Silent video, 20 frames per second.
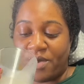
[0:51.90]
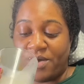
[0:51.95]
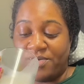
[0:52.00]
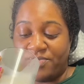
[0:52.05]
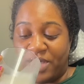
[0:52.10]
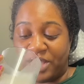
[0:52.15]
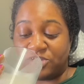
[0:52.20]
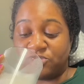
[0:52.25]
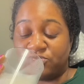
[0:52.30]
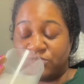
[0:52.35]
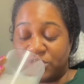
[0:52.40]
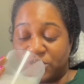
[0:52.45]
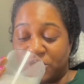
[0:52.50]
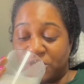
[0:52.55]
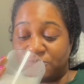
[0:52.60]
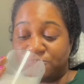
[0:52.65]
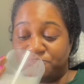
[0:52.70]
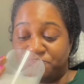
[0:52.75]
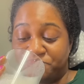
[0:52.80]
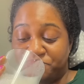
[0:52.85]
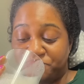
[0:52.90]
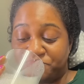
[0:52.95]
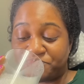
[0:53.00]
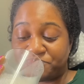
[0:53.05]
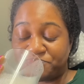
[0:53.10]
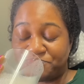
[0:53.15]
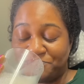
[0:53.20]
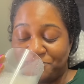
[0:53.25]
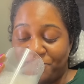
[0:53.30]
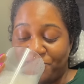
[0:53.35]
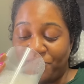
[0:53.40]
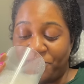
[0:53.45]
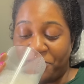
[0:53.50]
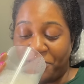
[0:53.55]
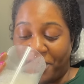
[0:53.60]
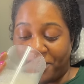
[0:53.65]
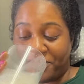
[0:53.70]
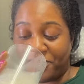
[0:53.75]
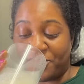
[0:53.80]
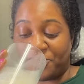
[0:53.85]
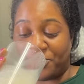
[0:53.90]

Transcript: That's really good. The